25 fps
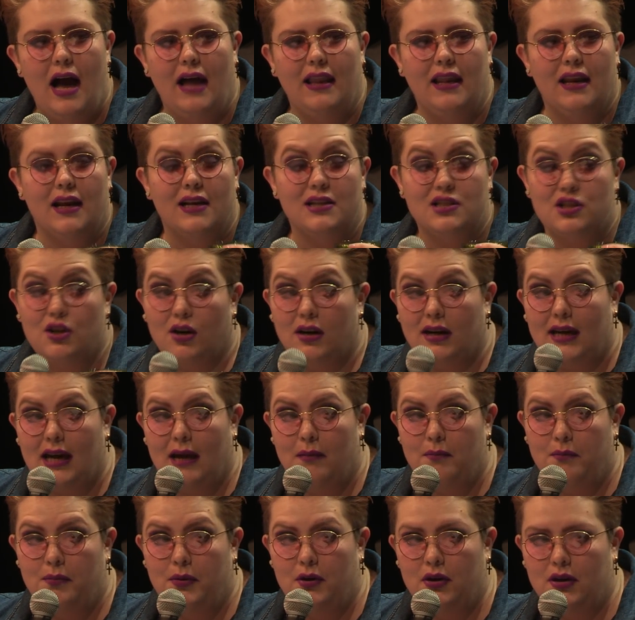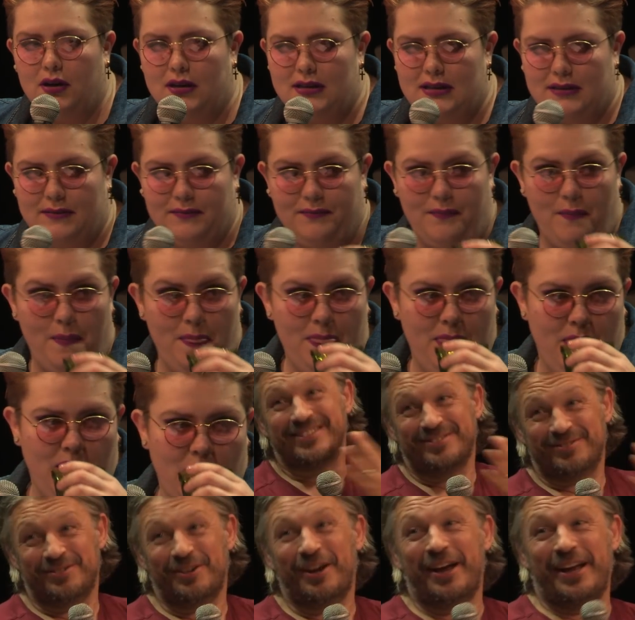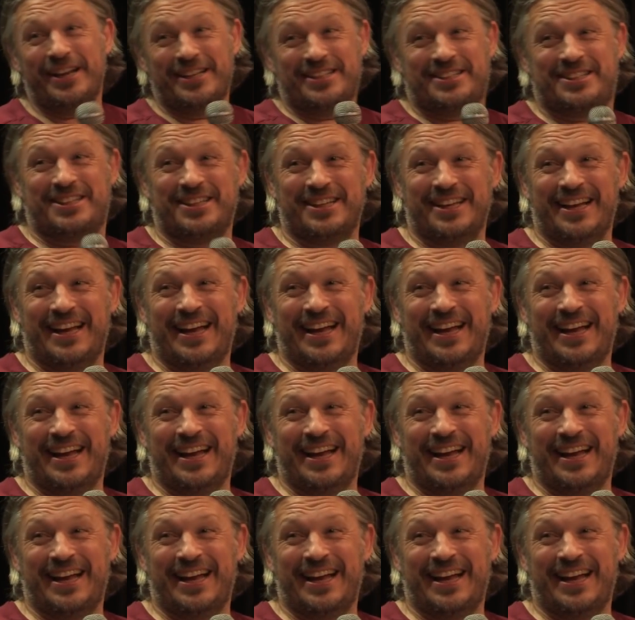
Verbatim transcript: and then I started getting booked. Right.